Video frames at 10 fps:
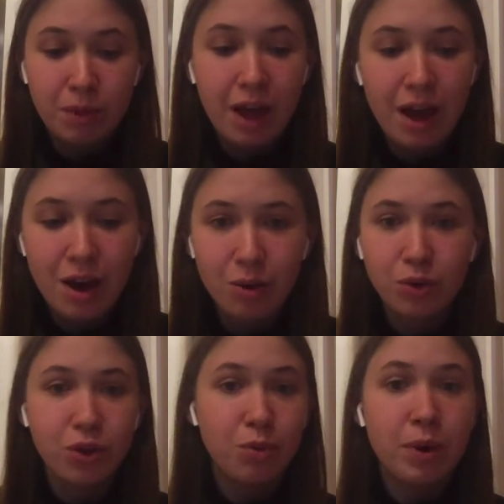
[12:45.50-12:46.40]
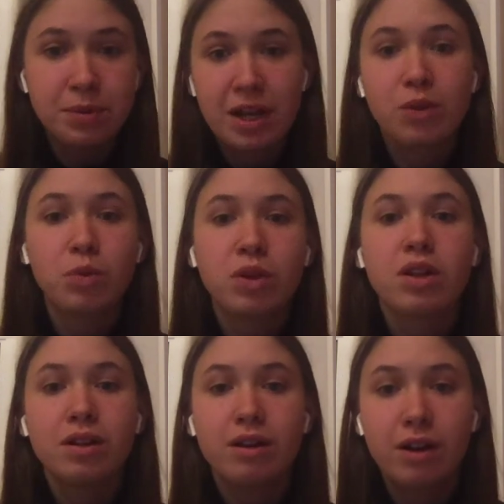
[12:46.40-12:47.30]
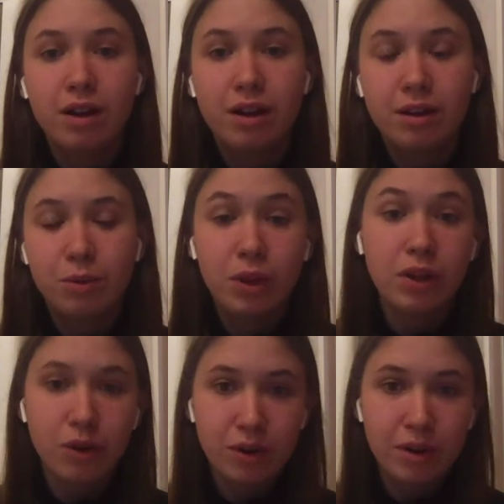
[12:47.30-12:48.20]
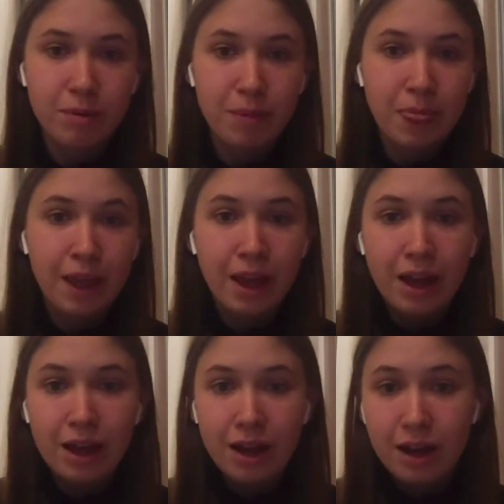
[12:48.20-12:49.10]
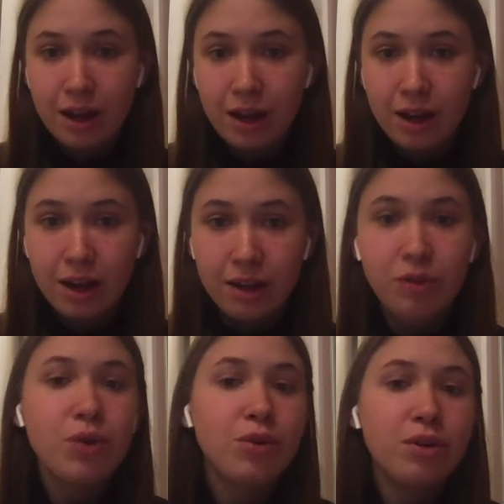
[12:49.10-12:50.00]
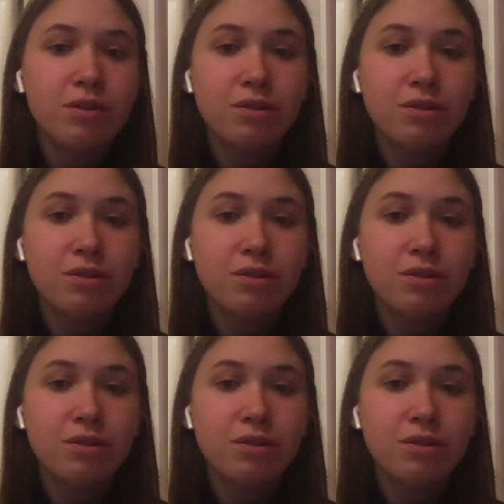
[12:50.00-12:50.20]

how your website will look. If you